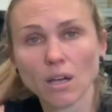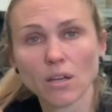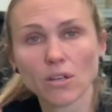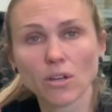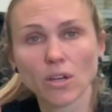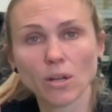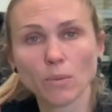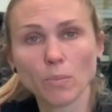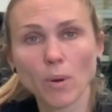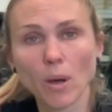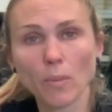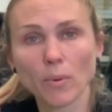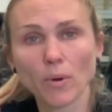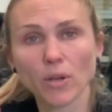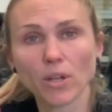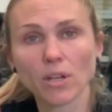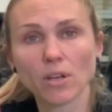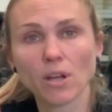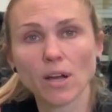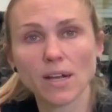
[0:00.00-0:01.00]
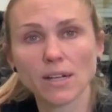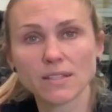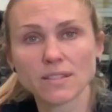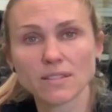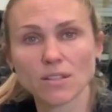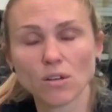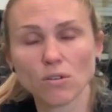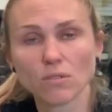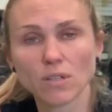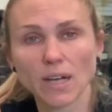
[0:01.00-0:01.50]
going to pop on a nice
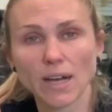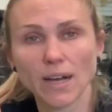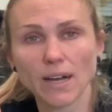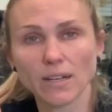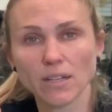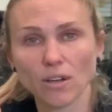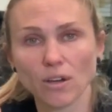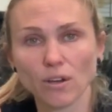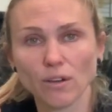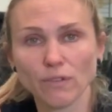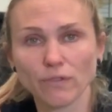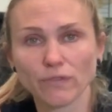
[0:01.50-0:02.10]
old cardio